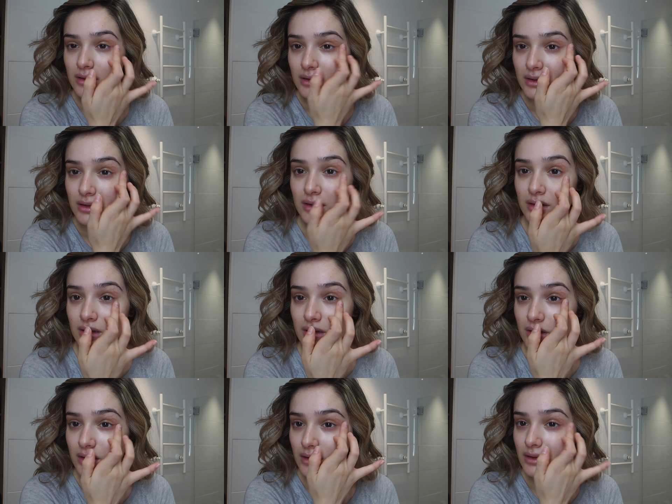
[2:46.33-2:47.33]

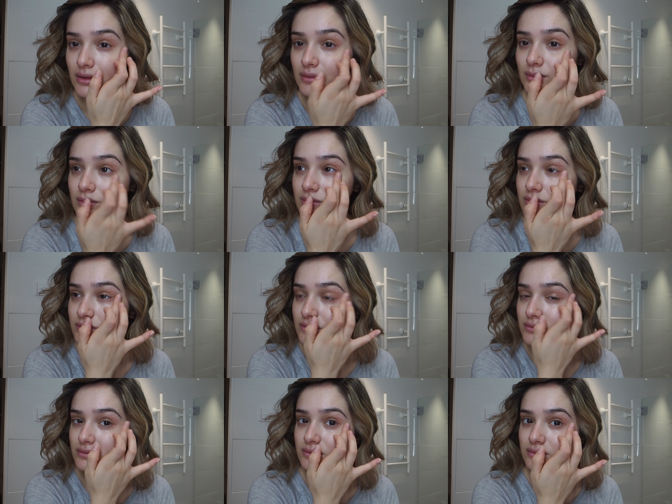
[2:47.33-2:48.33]

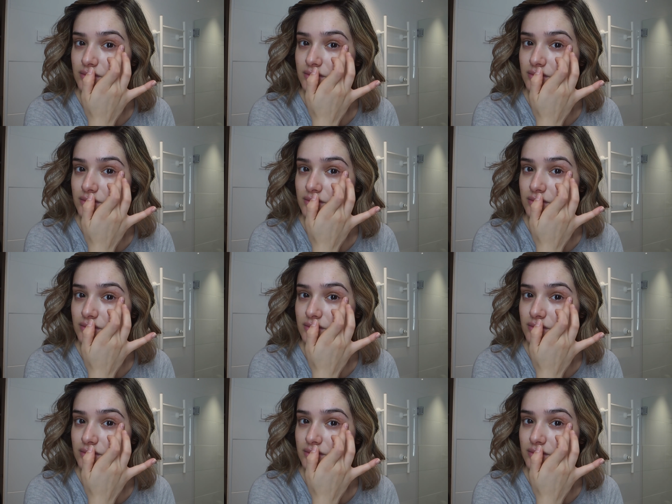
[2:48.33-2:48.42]
[no speech]